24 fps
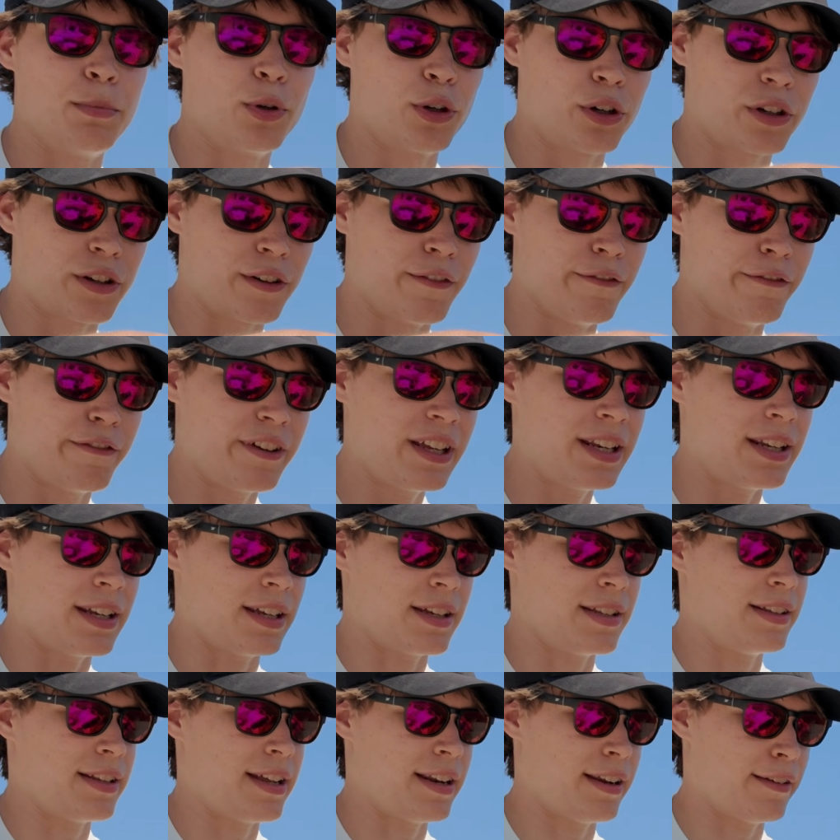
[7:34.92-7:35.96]
more
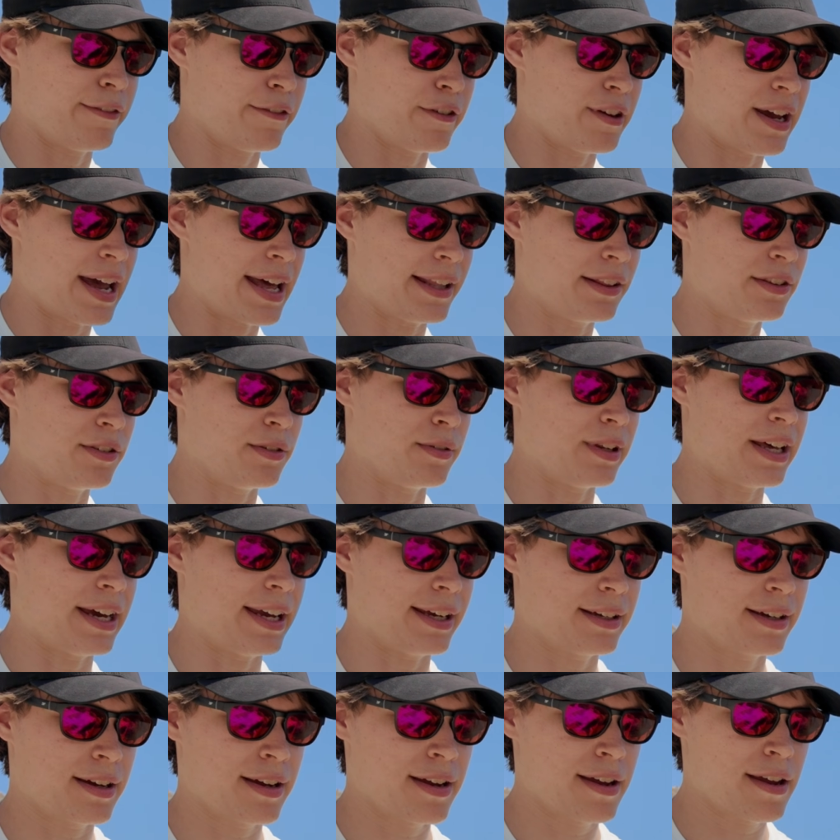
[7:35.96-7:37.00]
convenient than if you had to
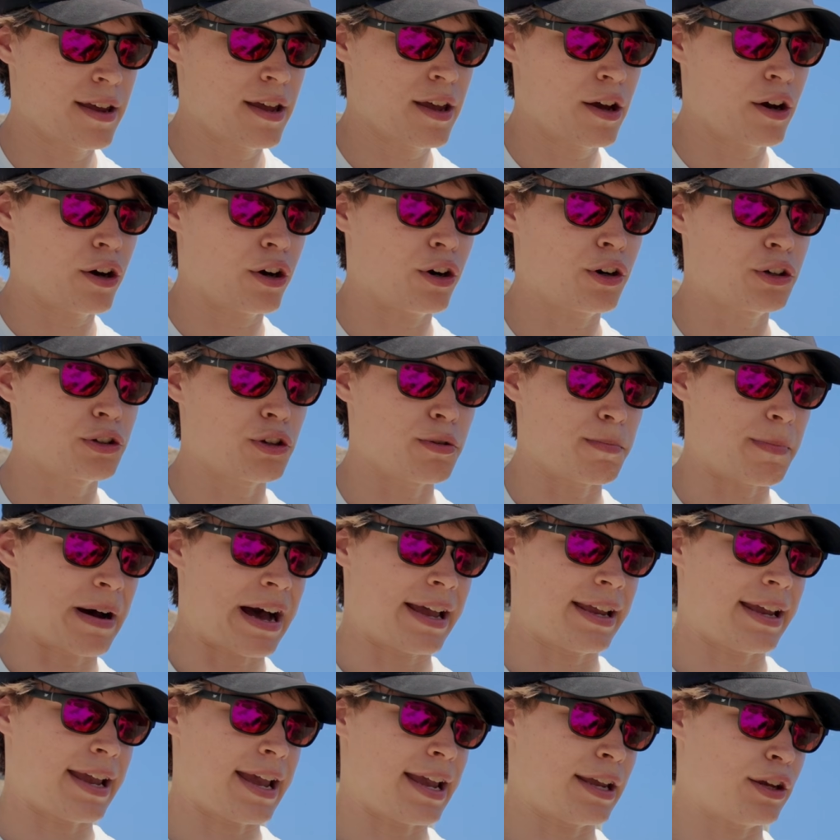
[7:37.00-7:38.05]

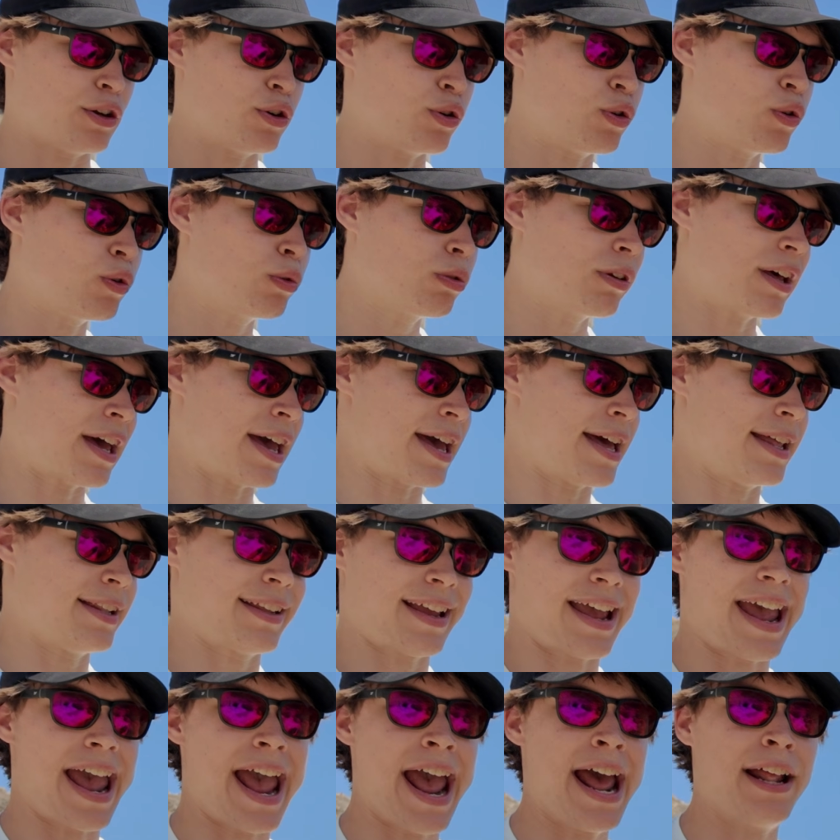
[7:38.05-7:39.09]
occupy a whole hand
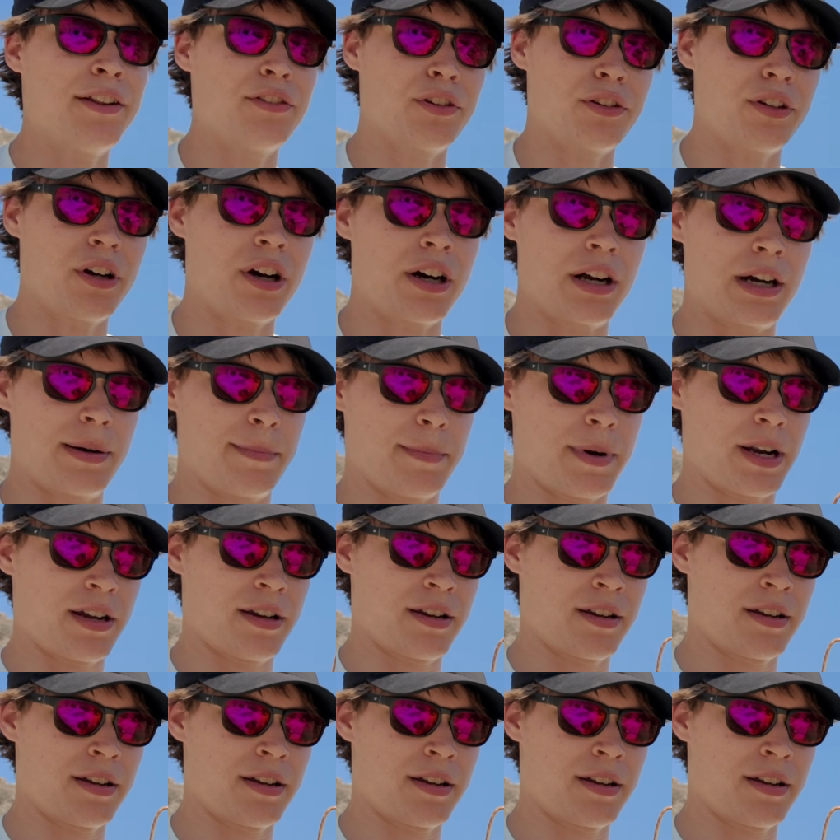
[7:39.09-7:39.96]
and an arm.